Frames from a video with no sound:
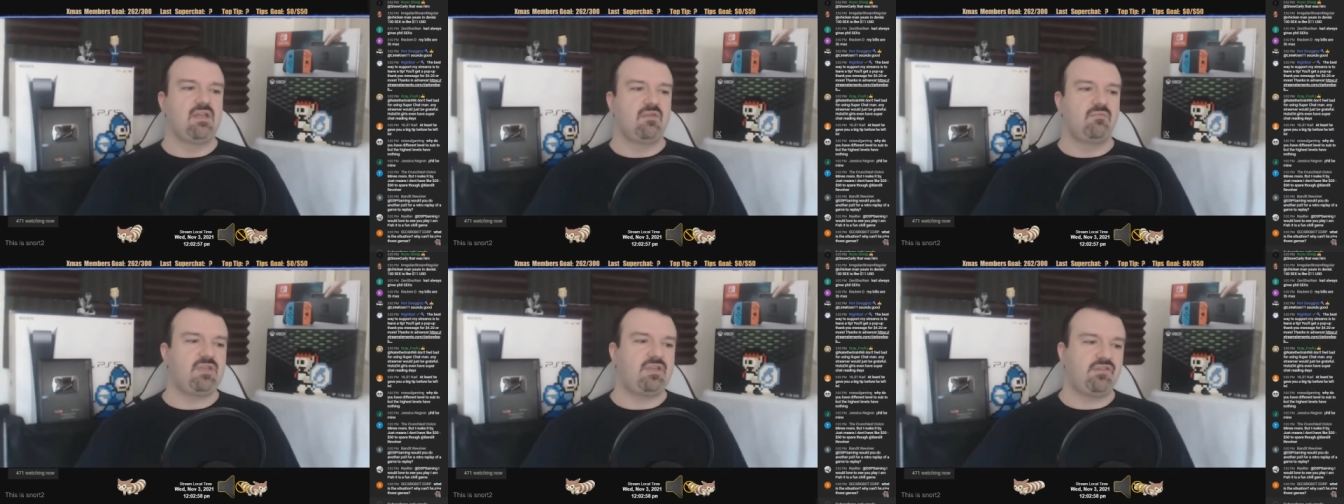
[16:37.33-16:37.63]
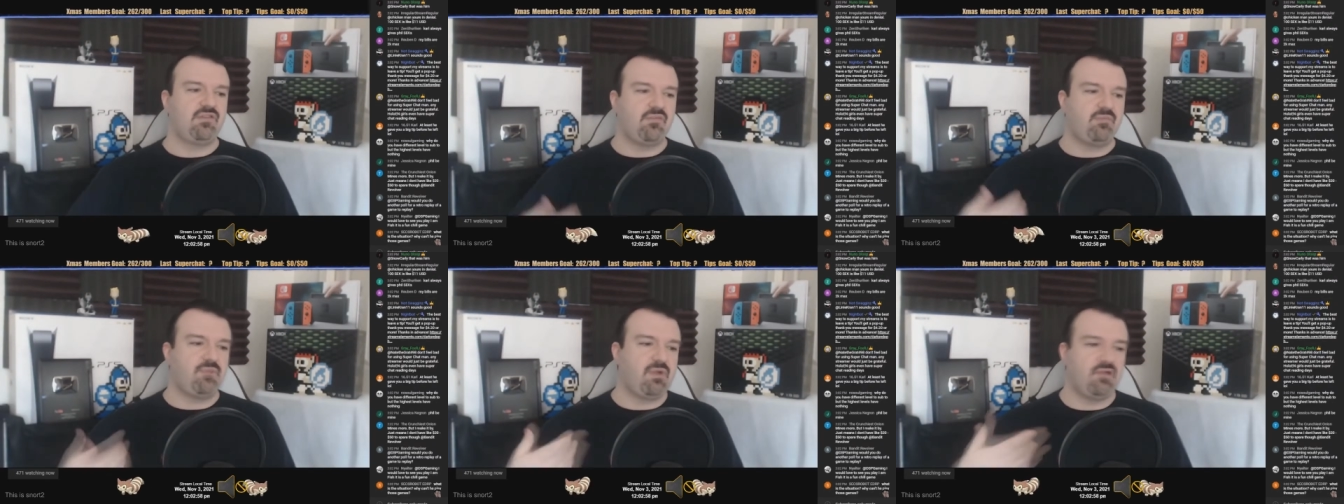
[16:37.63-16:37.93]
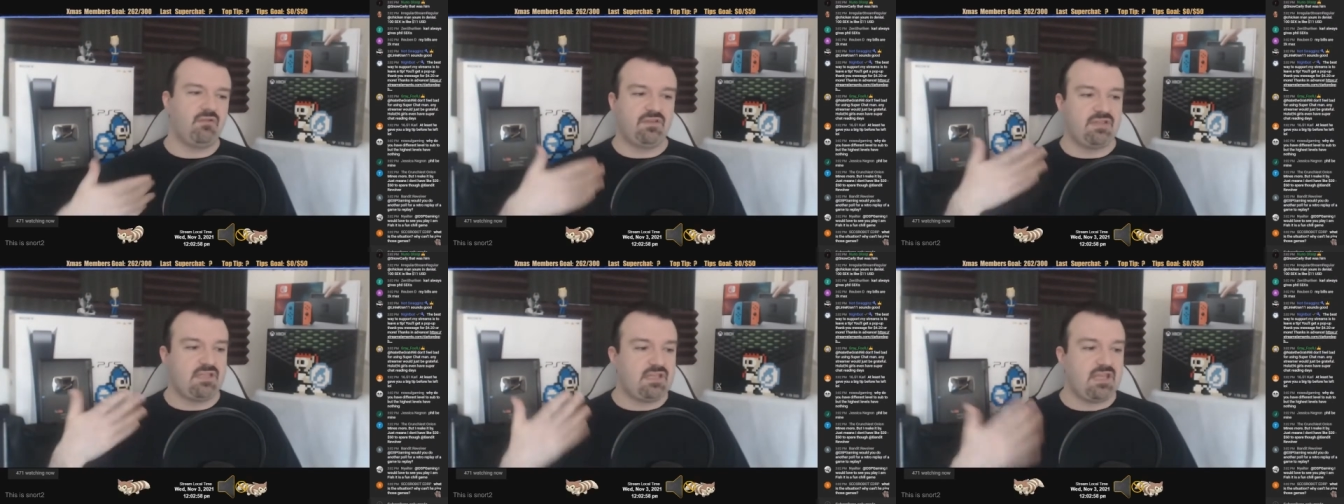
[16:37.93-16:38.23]
because
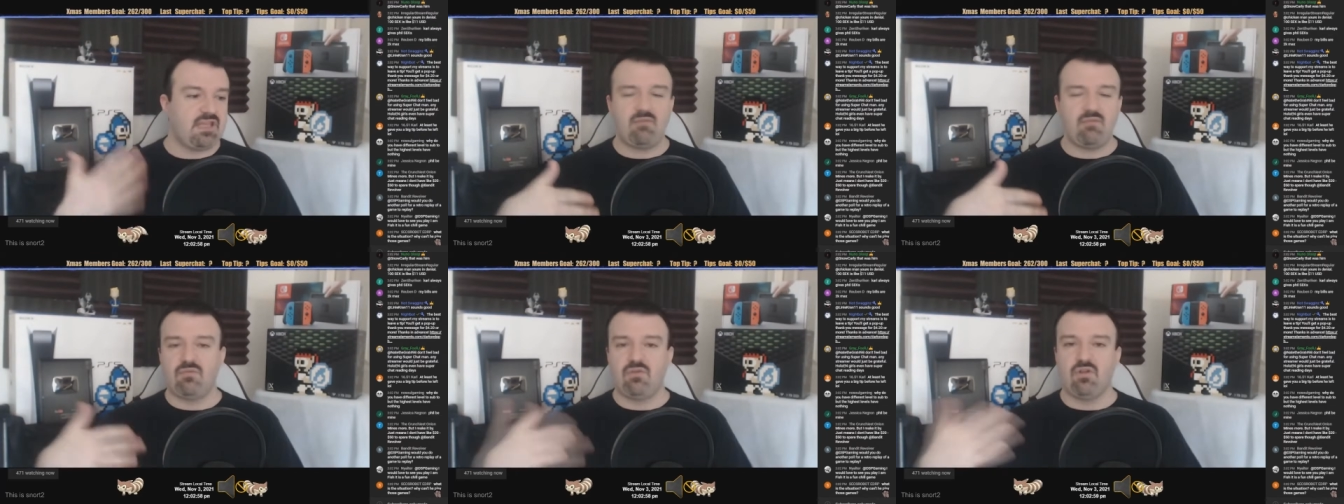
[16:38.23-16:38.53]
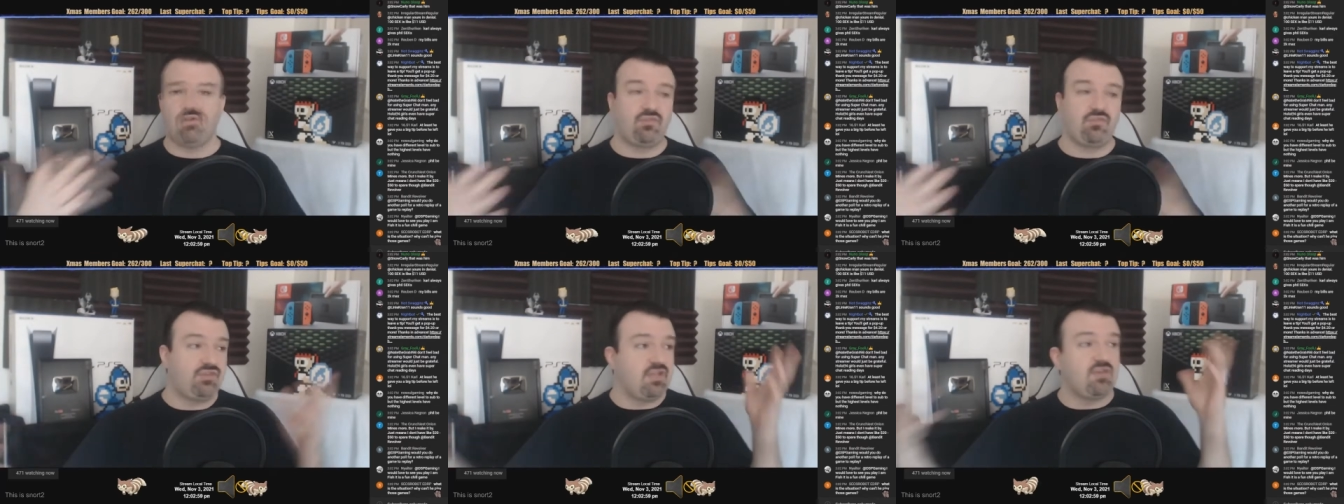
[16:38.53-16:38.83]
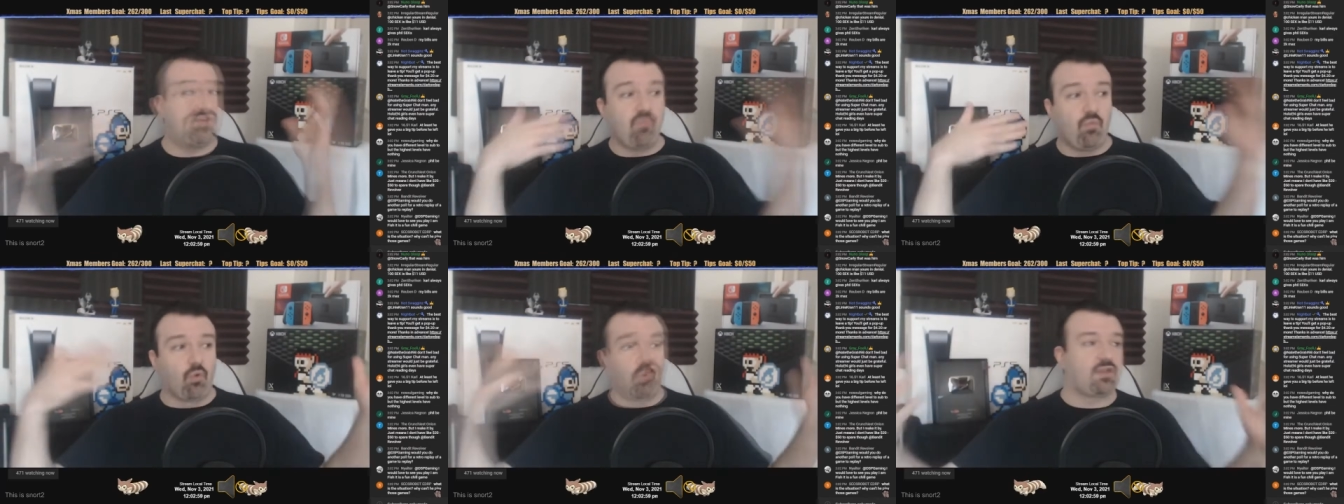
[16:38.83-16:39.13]
apparently the game codes
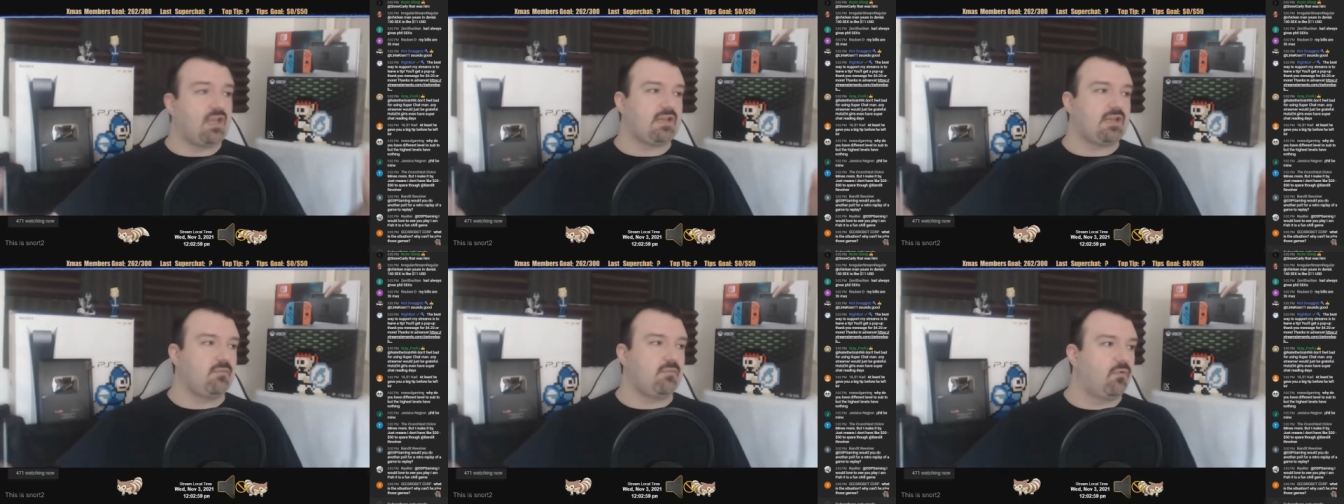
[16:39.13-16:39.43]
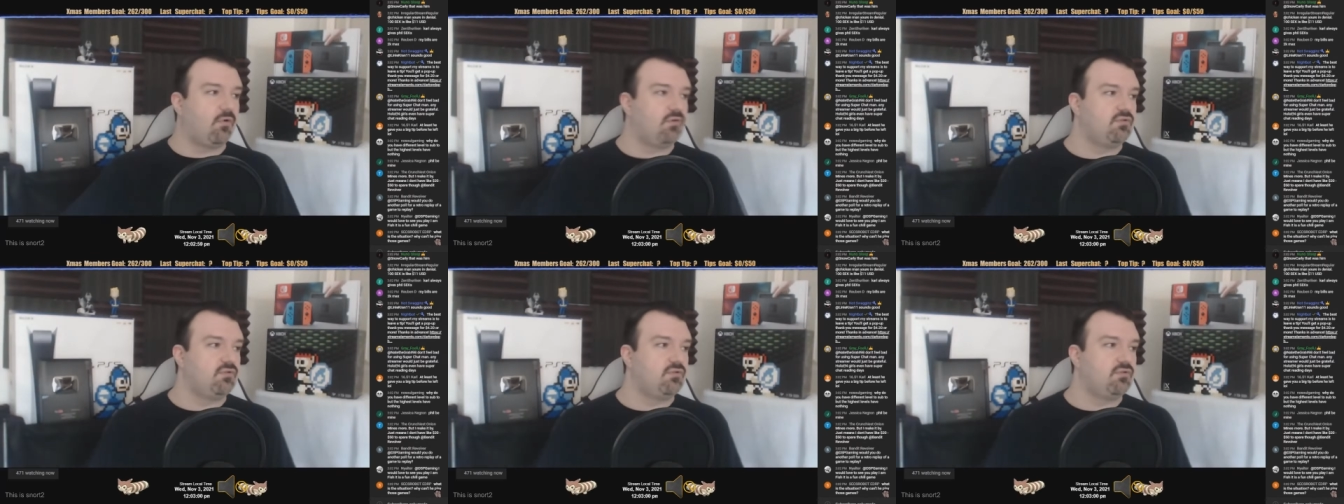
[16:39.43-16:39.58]
didn't work anymore.